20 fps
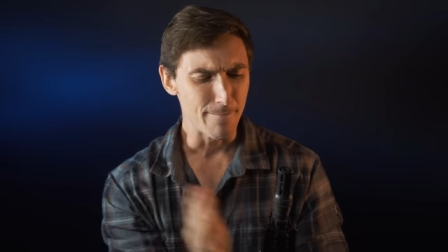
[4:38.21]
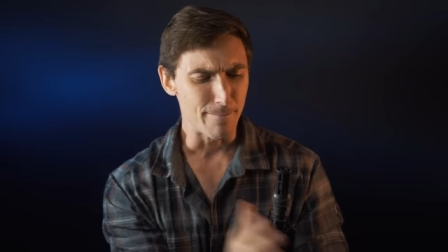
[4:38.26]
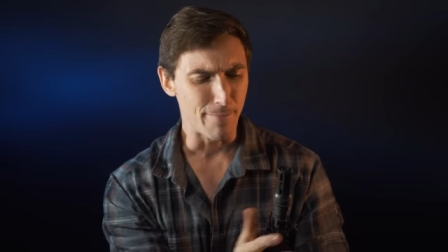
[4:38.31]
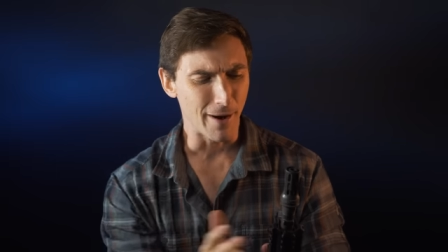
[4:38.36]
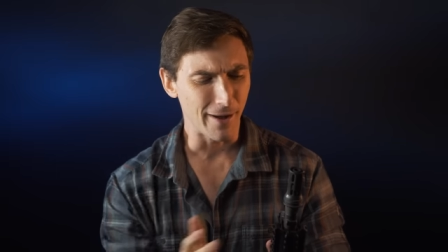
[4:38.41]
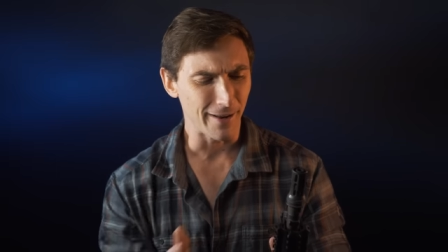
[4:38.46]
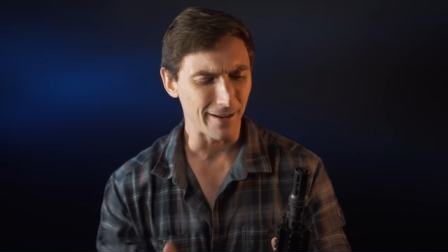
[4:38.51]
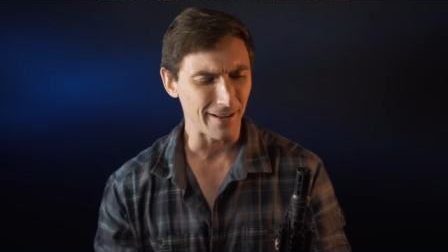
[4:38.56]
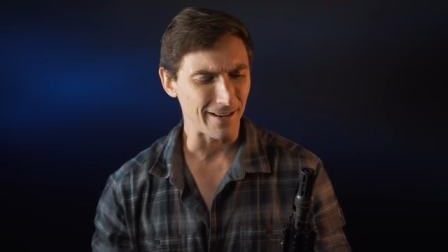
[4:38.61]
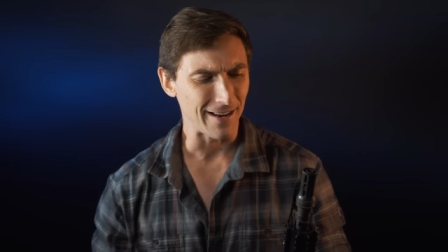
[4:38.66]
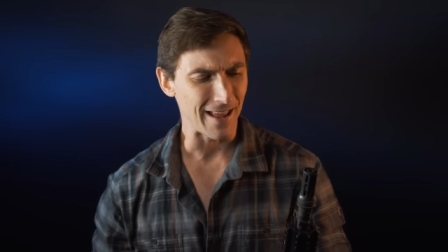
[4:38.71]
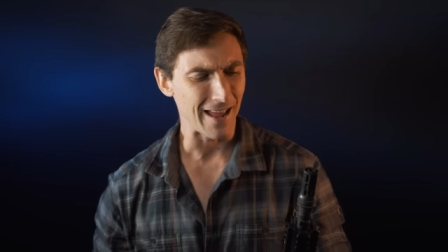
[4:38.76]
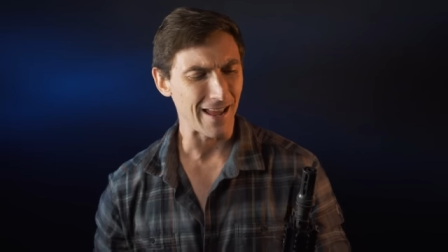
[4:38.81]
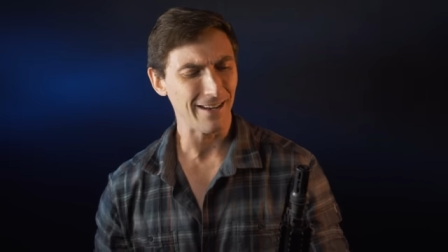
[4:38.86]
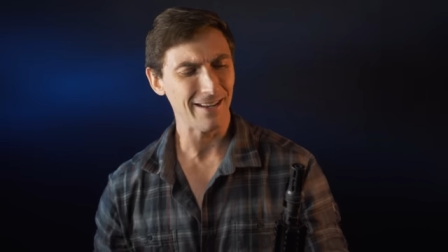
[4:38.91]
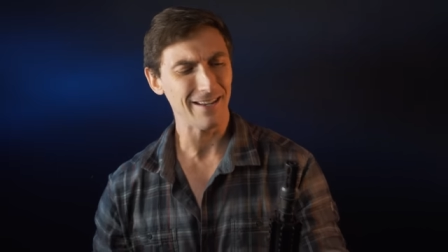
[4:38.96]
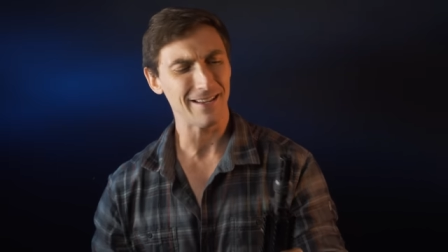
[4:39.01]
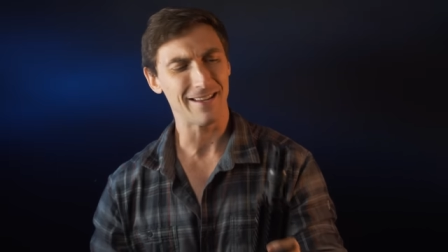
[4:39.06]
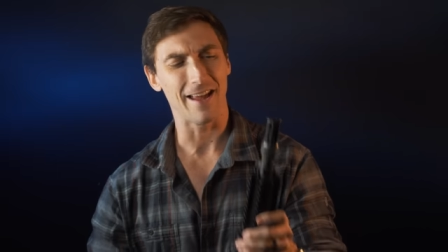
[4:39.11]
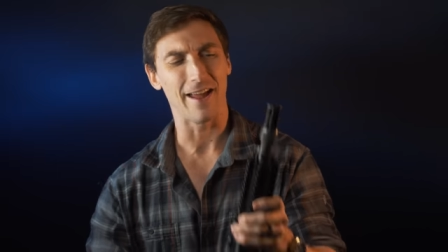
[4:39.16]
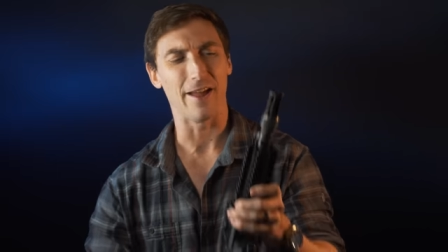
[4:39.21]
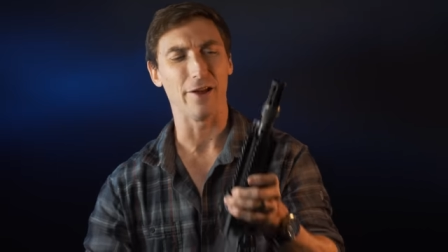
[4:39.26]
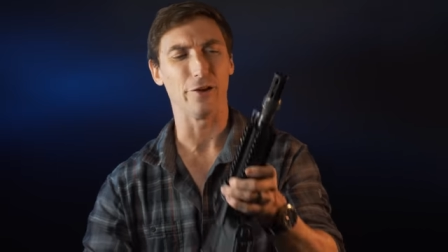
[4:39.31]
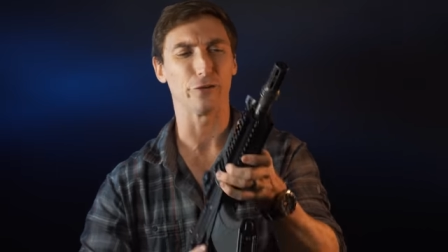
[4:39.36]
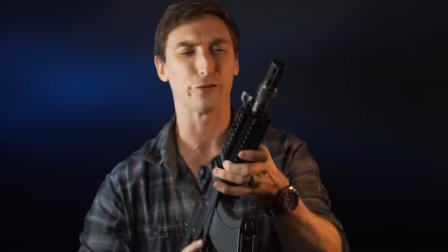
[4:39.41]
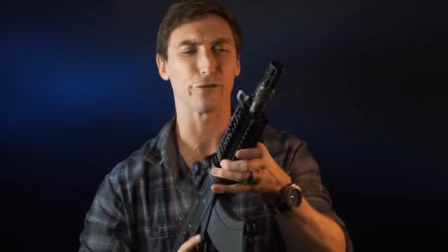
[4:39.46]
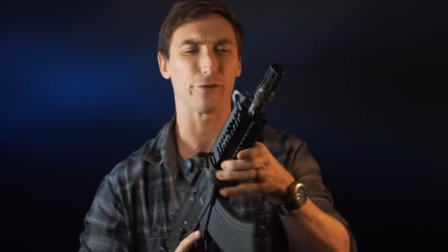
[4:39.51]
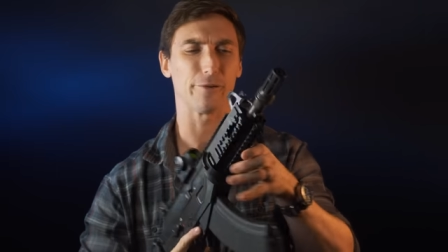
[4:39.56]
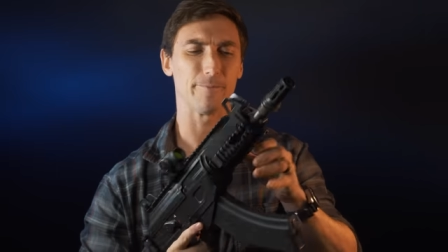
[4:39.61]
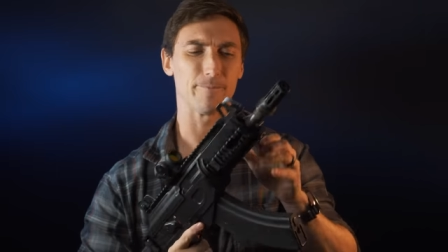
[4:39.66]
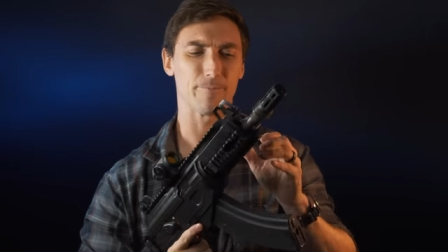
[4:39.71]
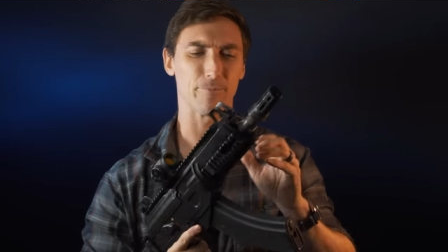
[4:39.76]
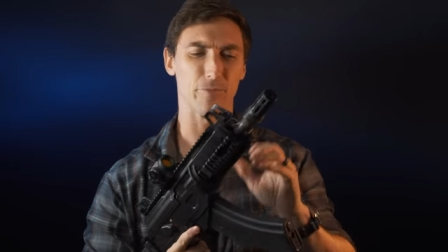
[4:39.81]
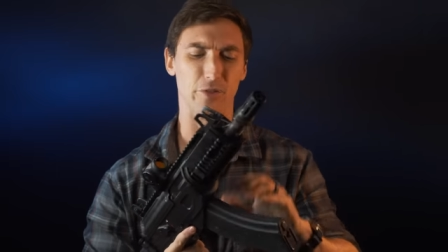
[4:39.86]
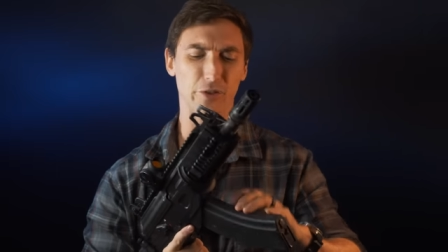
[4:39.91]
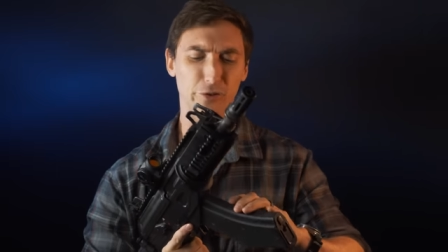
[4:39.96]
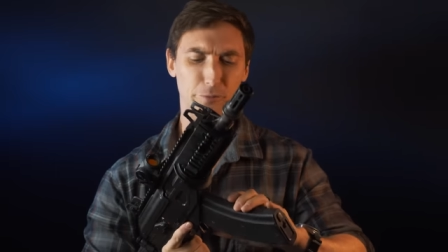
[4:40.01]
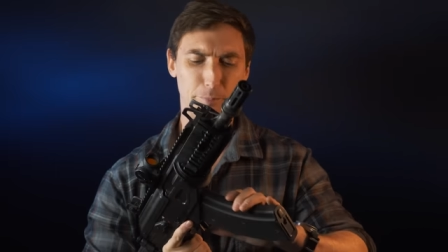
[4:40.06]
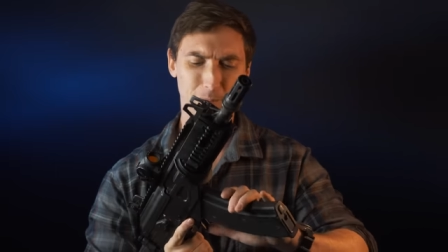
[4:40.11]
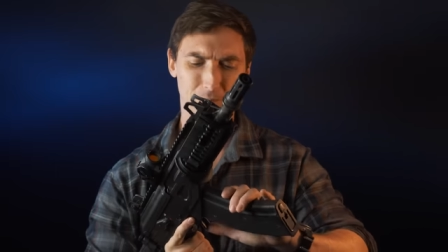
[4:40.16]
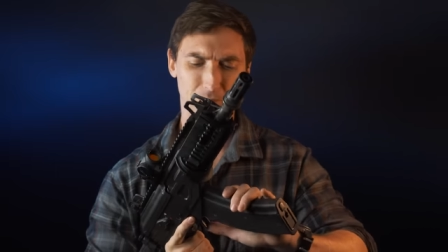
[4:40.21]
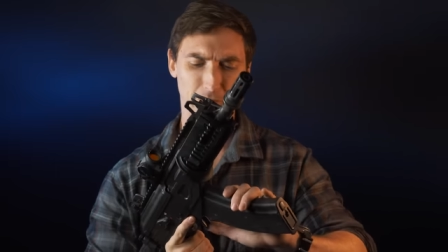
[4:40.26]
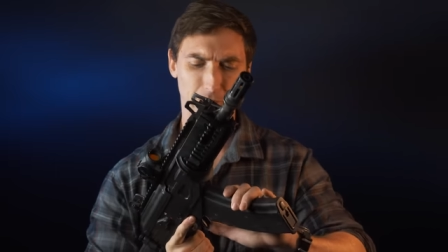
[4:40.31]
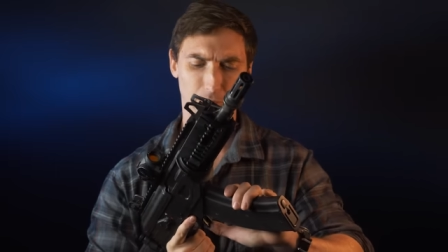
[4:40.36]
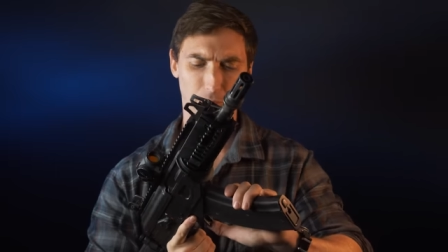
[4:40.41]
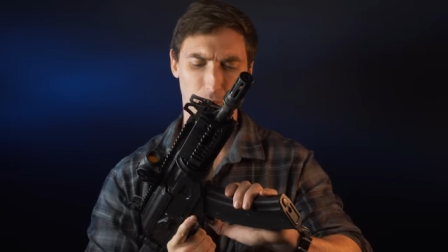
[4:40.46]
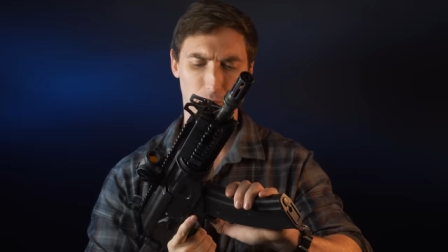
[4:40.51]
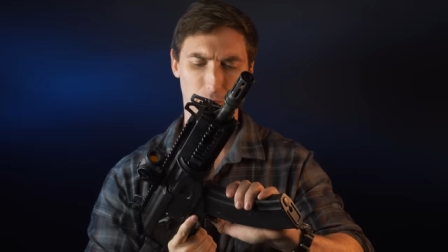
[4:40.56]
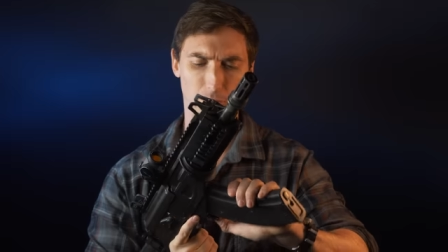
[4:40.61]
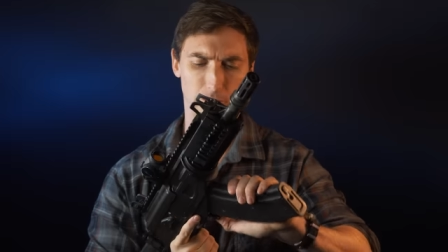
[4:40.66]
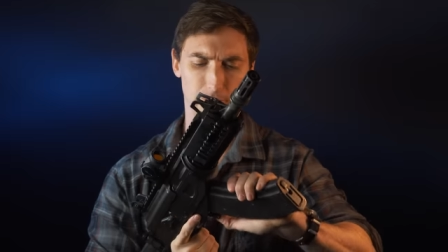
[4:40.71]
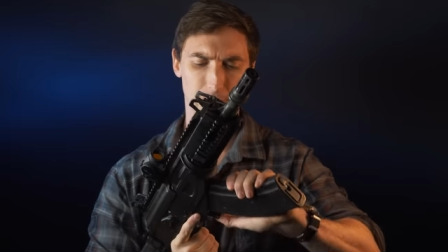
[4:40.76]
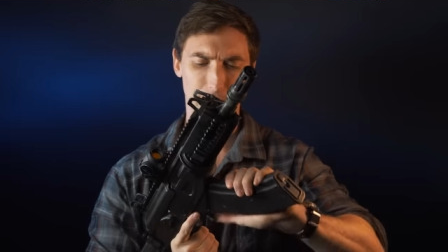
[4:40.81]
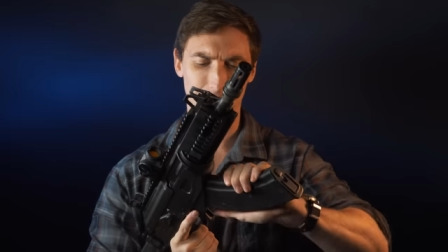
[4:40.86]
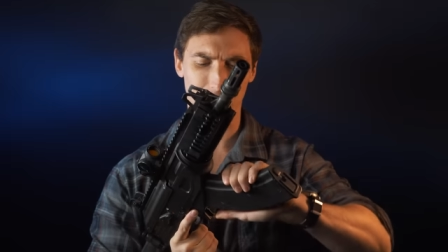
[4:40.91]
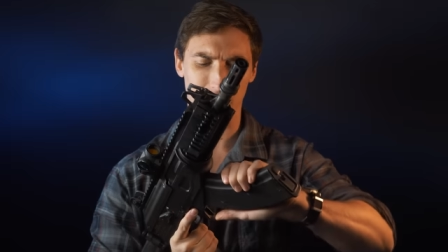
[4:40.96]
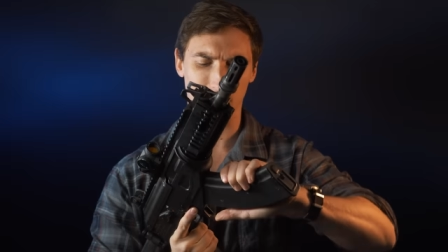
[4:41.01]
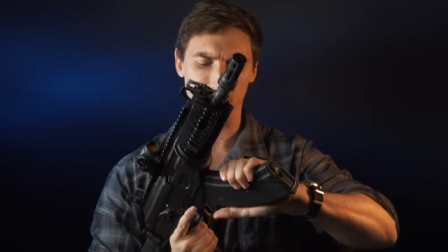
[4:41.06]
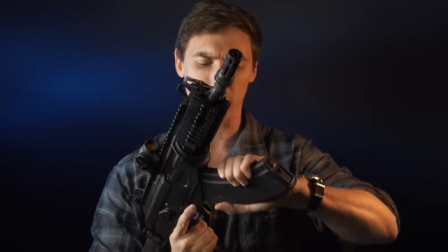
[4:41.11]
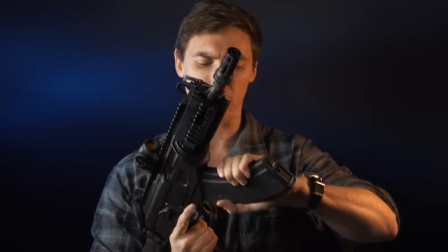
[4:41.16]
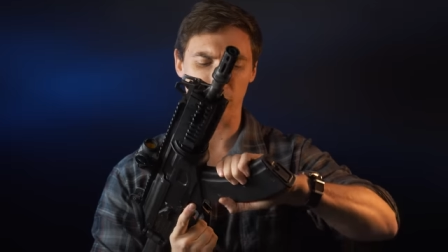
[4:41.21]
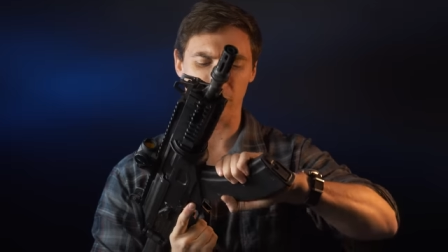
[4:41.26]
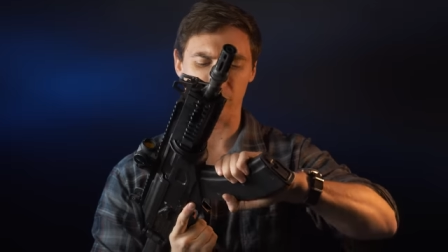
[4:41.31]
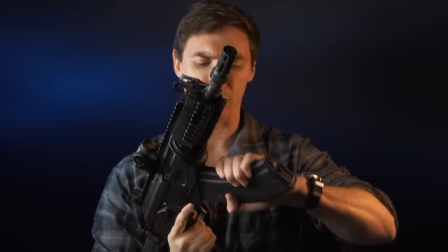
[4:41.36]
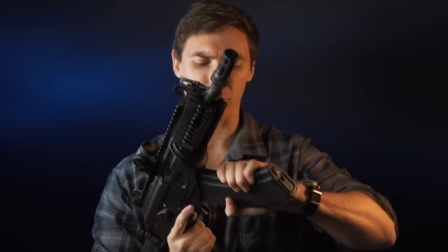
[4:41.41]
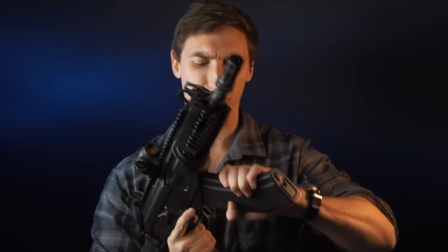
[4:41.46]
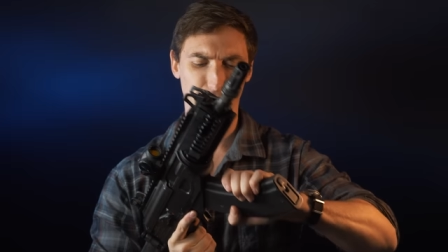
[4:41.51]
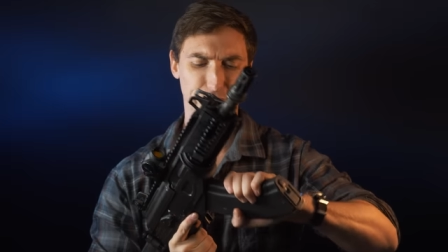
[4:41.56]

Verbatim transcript: But in any case, this particular Galil is in